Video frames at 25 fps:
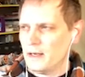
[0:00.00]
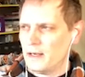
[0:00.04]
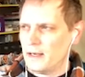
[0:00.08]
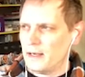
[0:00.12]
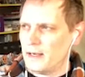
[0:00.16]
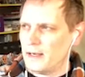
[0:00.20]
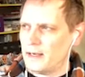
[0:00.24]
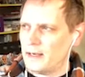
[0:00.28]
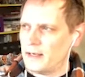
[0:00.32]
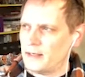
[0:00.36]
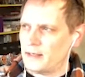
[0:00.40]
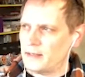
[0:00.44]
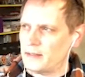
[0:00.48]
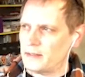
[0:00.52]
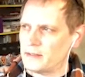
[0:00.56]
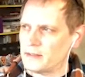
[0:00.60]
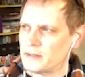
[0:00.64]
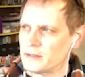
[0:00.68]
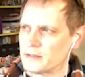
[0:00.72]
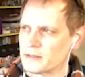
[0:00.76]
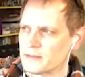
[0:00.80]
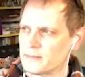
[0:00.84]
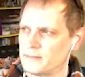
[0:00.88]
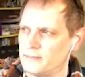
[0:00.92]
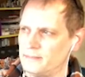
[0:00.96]

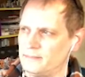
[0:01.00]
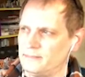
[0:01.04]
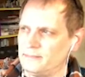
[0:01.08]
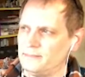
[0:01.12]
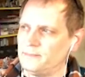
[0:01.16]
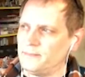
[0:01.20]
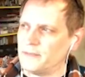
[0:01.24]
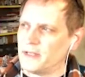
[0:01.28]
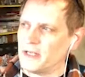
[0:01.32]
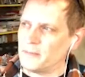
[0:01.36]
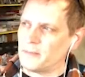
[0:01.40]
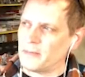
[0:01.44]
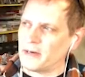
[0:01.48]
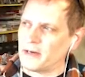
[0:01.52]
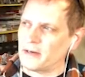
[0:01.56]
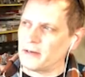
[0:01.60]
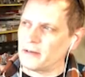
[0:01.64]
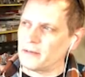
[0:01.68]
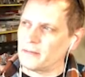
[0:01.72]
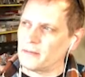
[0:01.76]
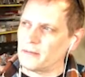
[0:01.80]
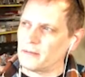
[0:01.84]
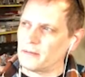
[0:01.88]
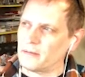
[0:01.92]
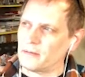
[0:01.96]
And in
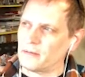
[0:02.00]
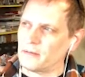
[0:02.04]
my